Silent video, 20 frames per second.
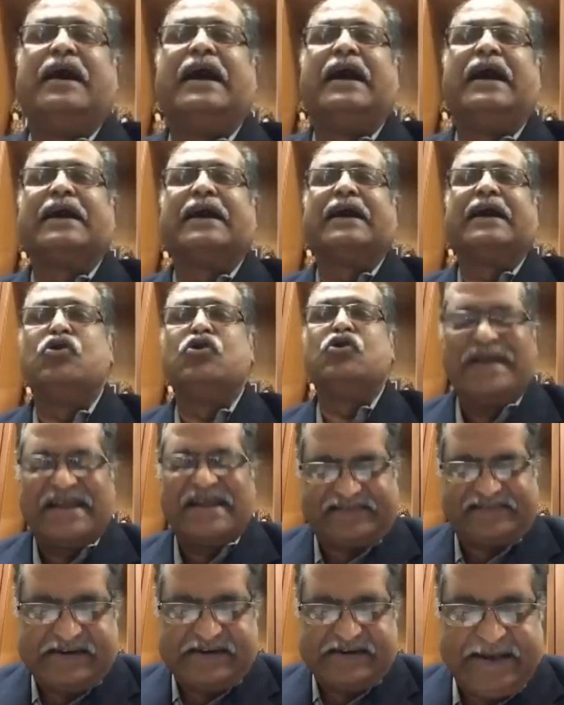
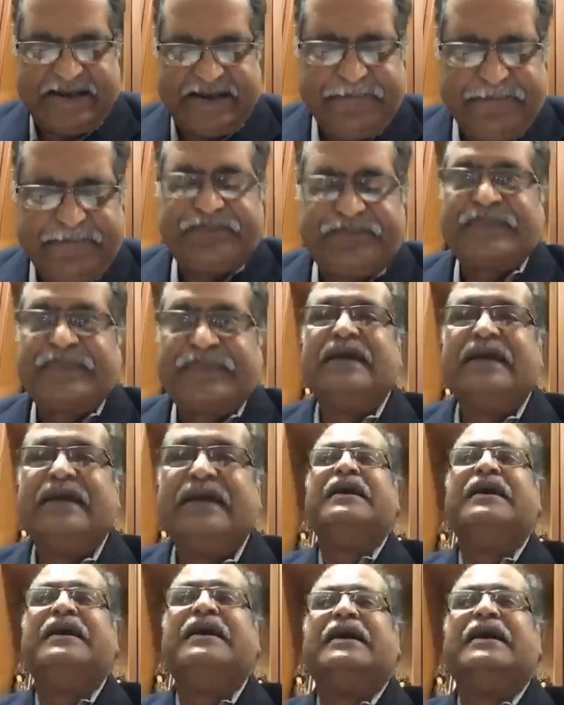humorously
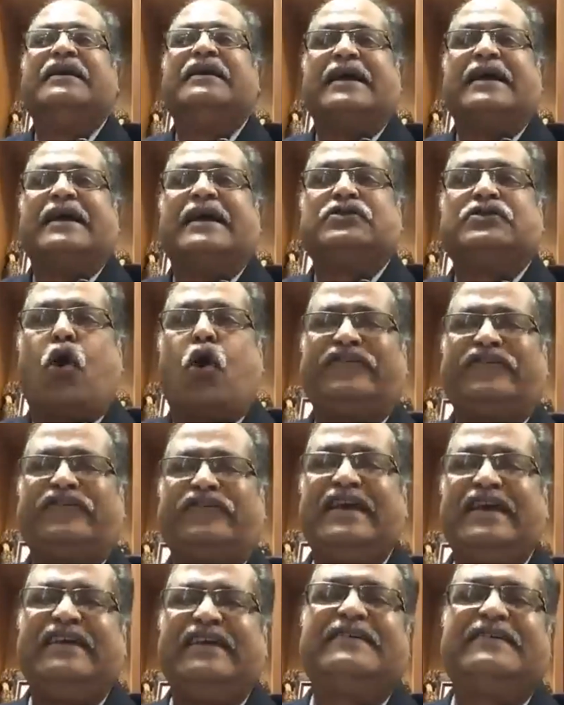that those
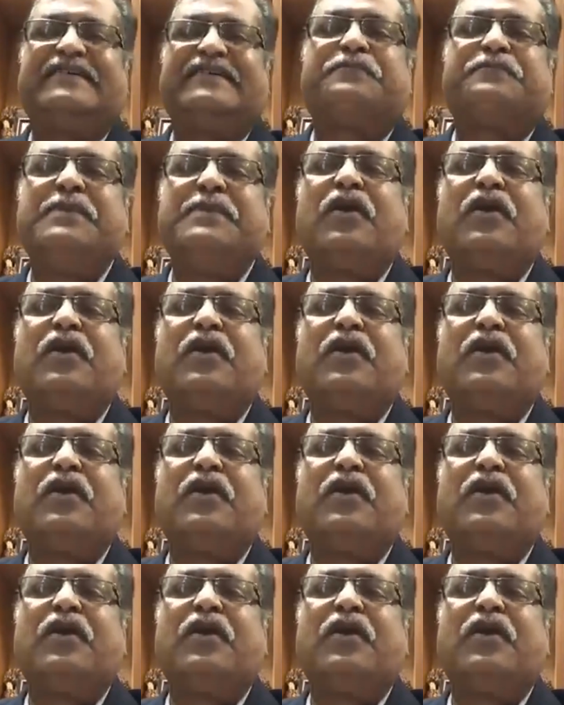days, if people